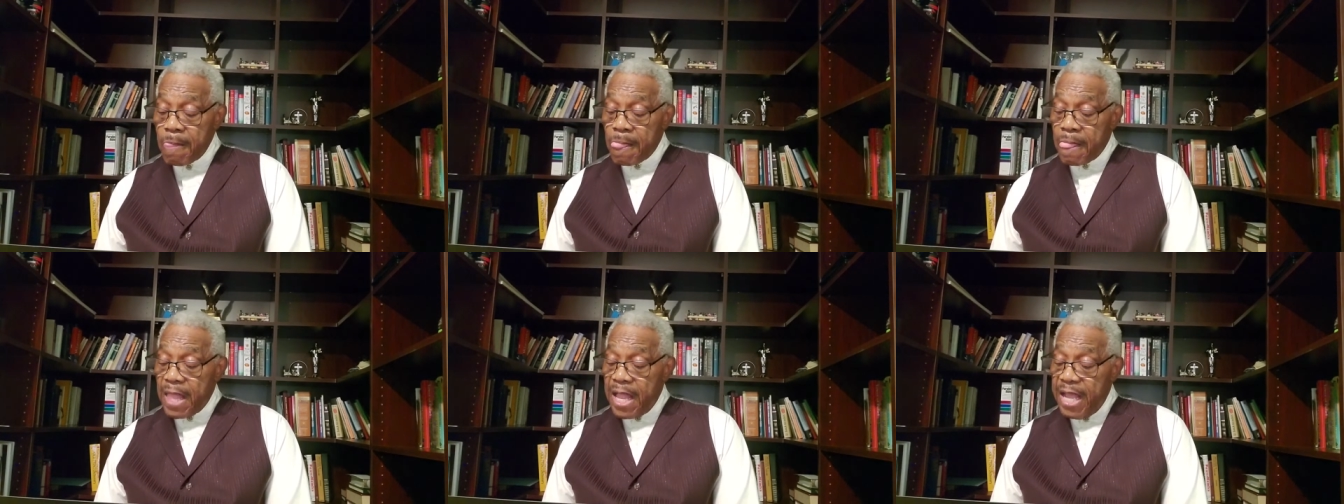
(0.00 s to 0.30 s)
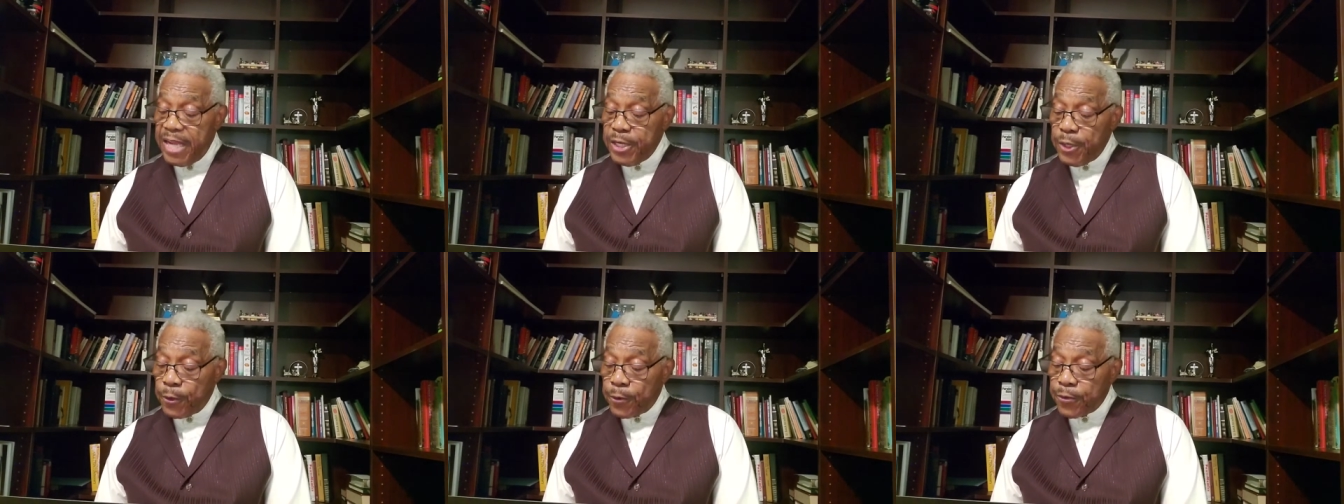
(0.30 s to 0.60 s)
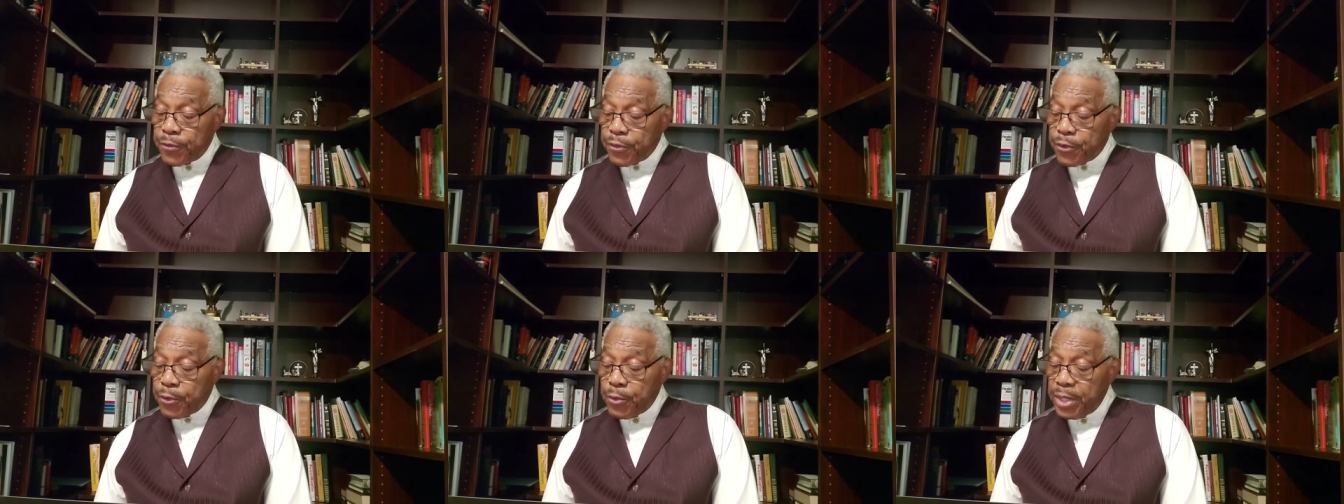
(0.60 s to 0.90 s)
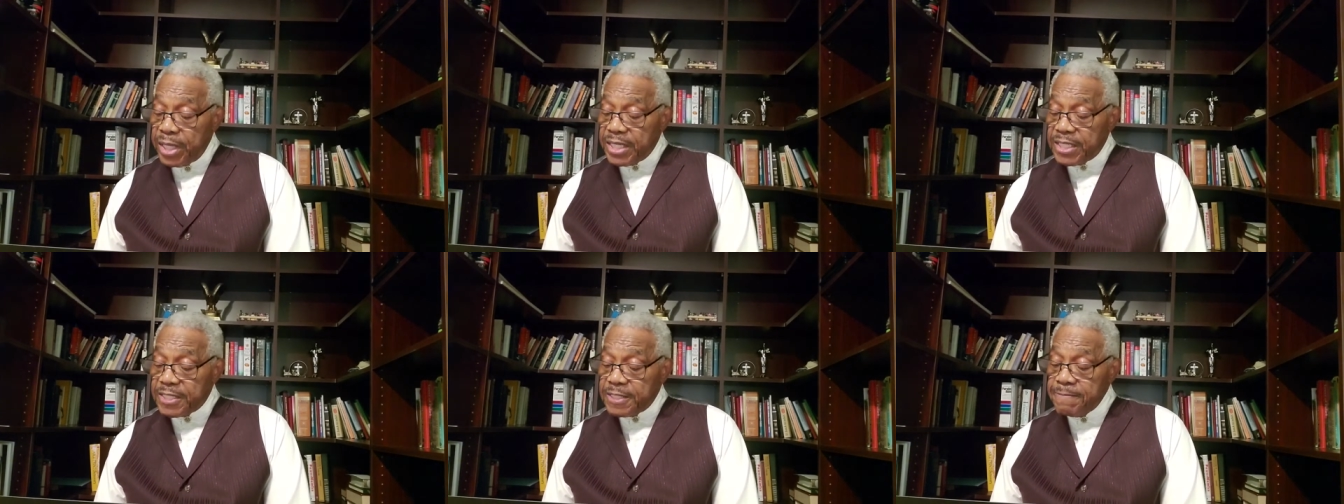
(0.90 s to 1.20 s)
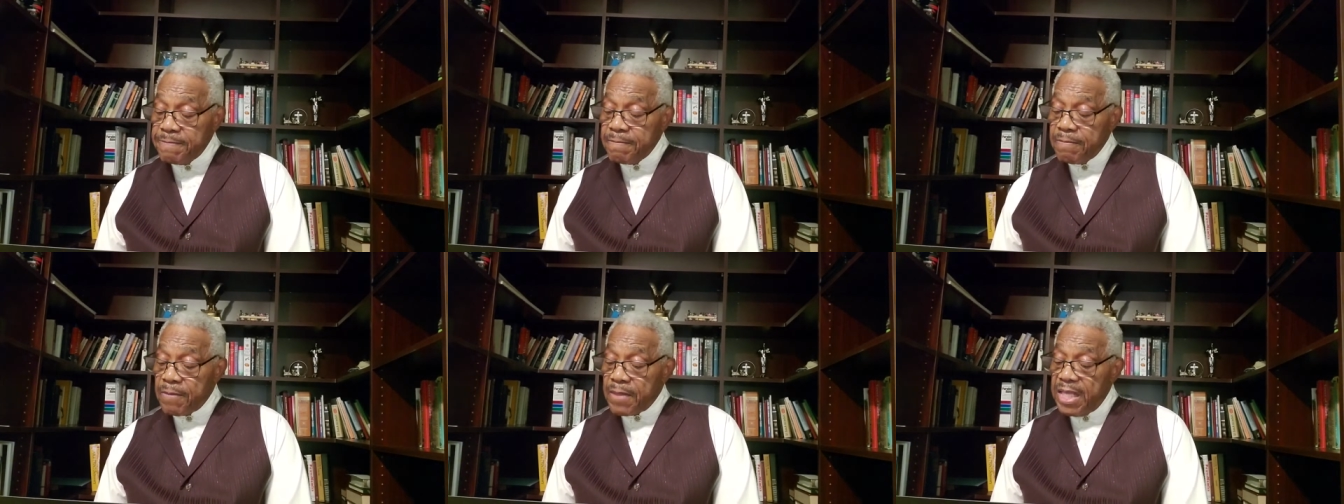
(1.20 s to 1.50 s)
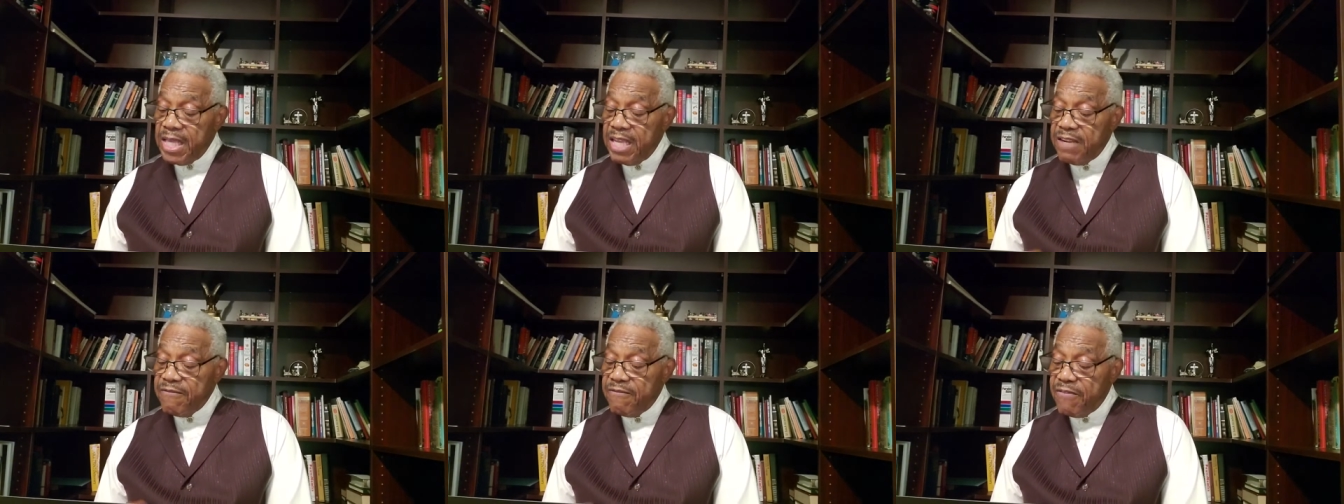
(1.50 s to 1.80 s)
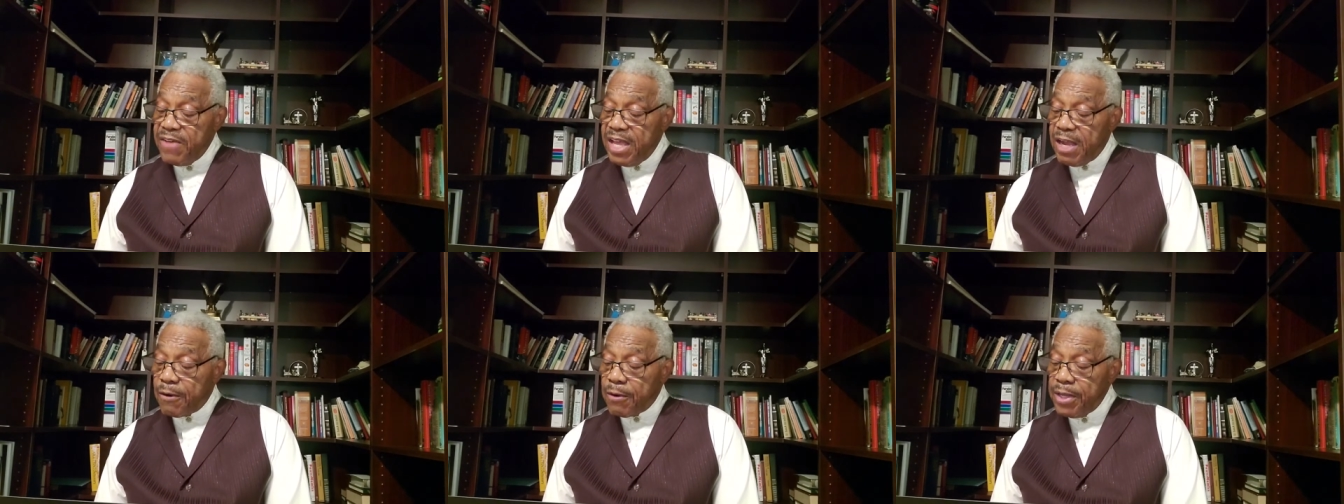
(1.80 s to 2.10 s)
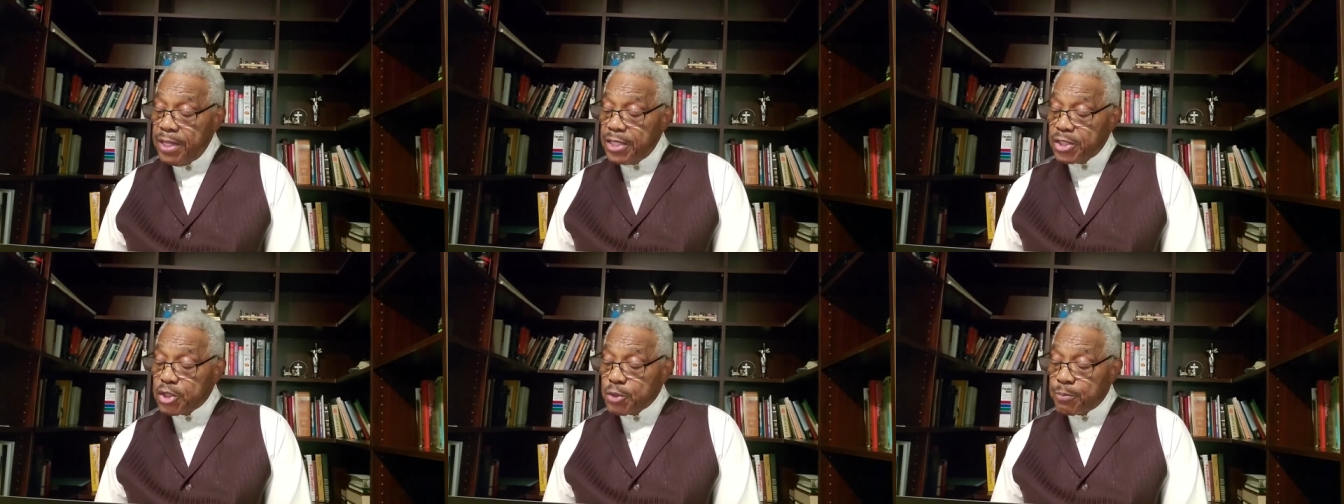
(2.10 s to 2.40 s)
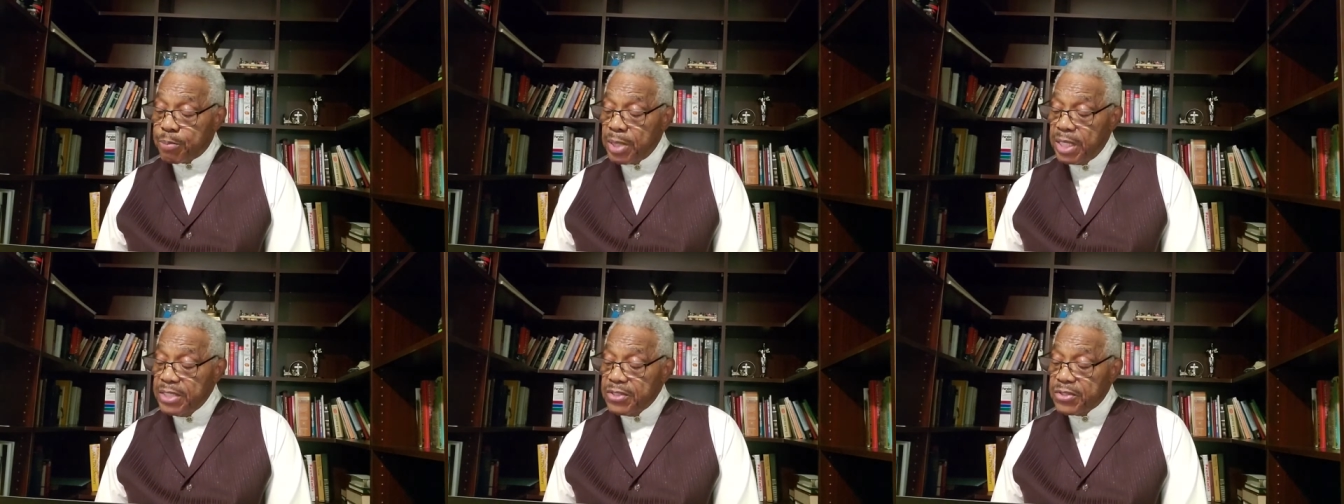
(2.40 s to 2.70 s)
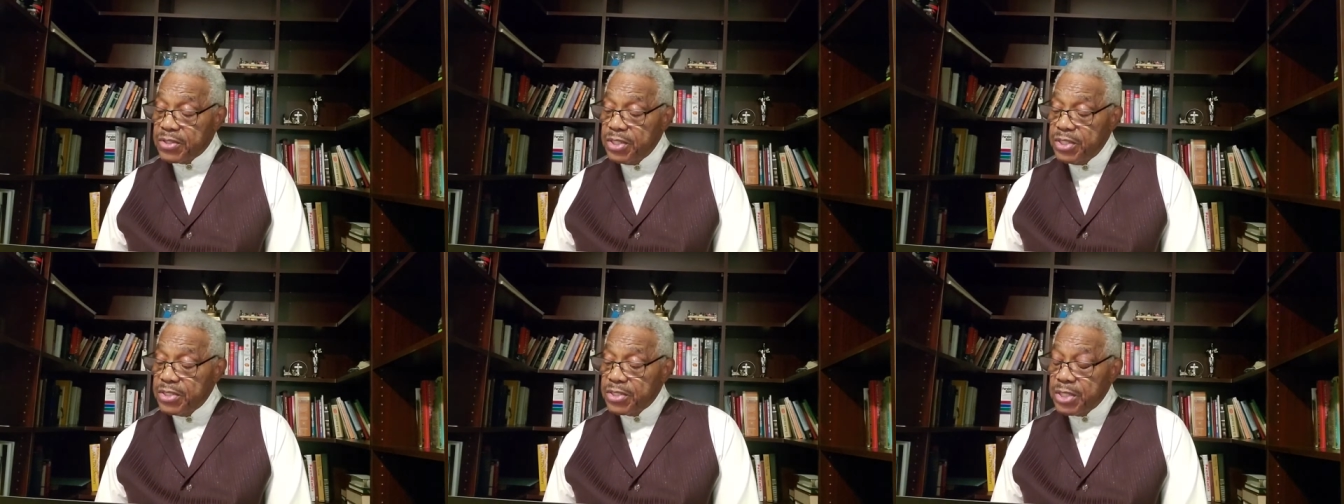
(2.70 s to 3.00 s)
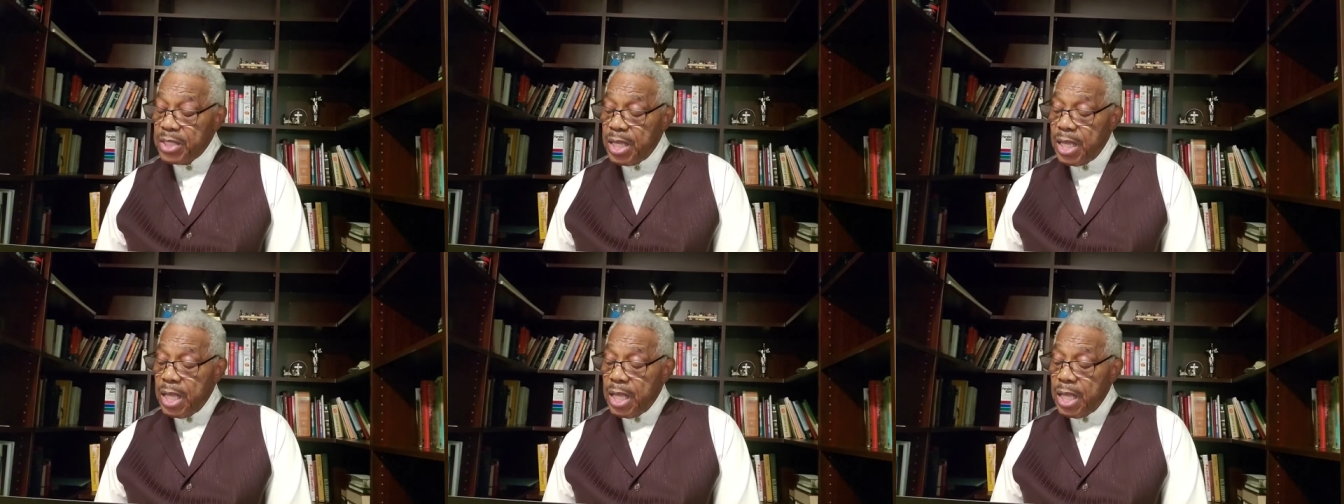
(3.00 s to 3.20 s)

and earthquakes in various places.